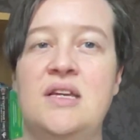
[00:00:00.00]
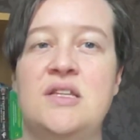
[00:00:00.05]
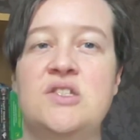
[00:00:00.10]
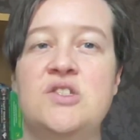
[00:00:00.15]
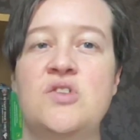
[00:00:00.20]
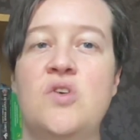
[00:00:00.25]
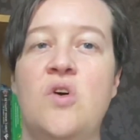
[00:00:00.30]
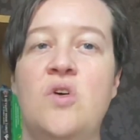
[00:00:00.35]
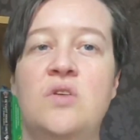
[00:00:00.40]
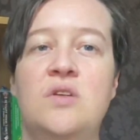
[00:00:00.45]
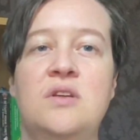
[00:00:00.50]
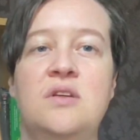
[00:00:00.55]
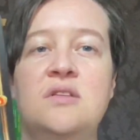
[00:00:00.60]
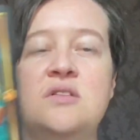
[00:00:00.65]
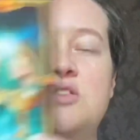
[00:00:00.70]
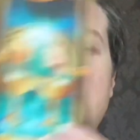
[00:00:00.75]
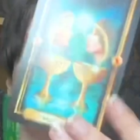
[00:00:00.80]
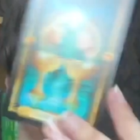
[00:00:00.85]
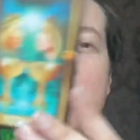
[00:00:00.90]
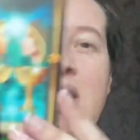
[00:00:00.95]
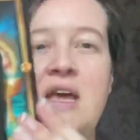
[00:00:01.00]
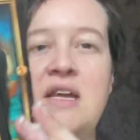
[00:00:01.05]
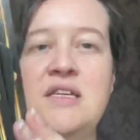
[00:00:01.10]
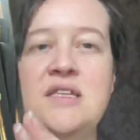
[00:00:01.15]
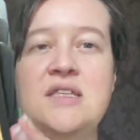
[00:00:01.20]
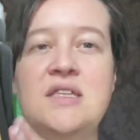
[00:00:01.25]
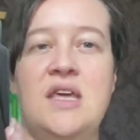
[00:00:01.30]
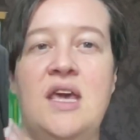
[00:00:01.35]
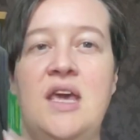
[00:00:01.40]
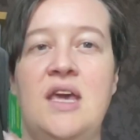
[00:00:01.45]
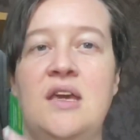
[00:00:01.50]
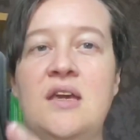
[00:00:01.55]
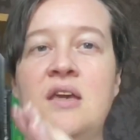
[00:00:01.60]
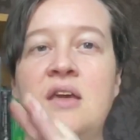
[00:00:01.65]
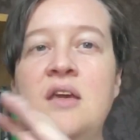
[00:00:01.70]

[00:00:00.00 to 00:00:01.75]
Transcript: It's not doing anything